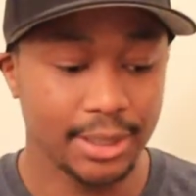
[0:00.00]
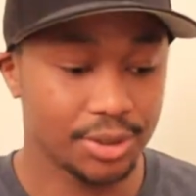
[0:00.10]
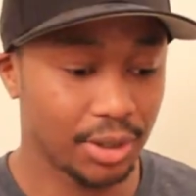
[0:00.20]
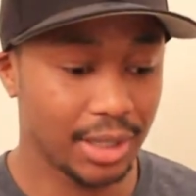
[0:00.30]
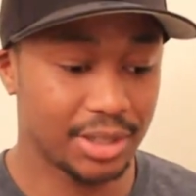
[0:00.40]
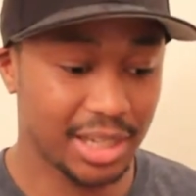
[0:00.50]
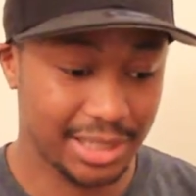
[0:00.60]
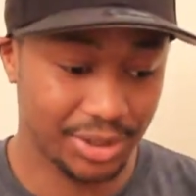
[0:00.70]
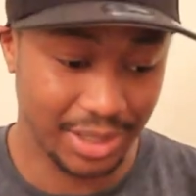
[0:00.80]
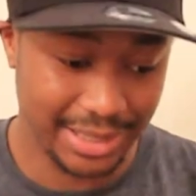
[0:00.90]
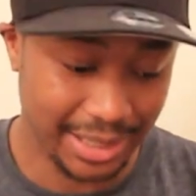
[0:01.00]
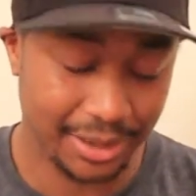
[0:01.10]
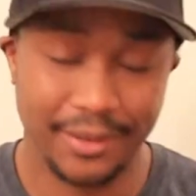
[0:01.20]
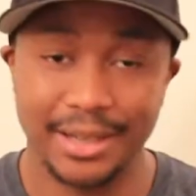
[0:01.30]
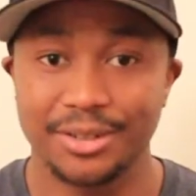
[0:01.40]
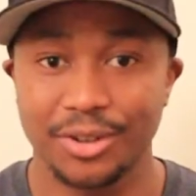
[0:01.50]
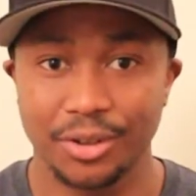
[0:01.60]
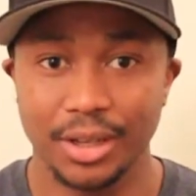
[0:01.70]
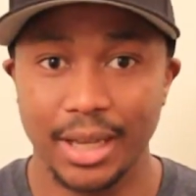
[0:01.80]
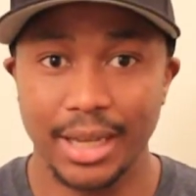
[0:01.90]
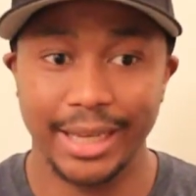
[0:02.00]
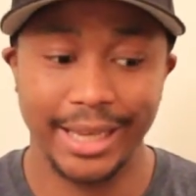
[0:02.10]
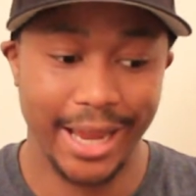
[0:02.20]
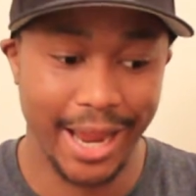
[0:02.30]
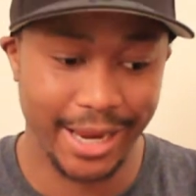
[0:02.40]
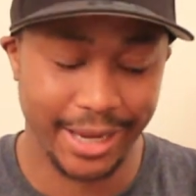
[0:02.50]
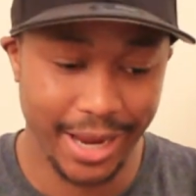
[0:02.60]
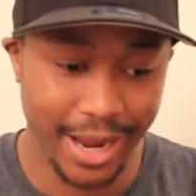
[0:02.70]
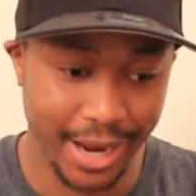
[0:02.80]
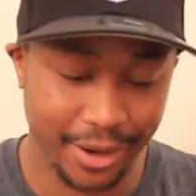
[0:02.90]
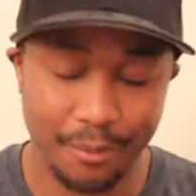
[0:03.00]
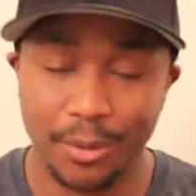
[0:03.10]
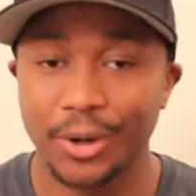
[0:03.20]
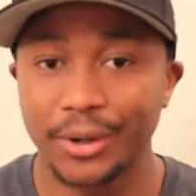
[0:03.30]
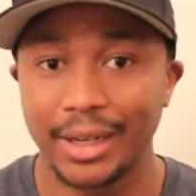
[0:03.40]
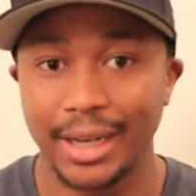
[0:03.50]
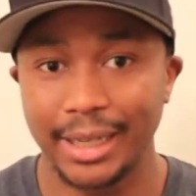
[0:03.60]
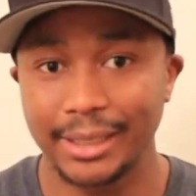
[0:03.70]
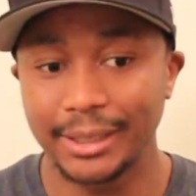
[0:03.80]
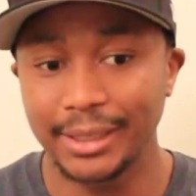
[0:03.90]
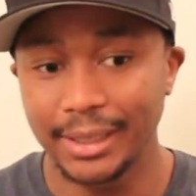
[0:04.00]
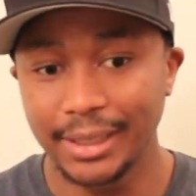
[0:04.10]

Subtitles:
So he sacrifices Gamora, and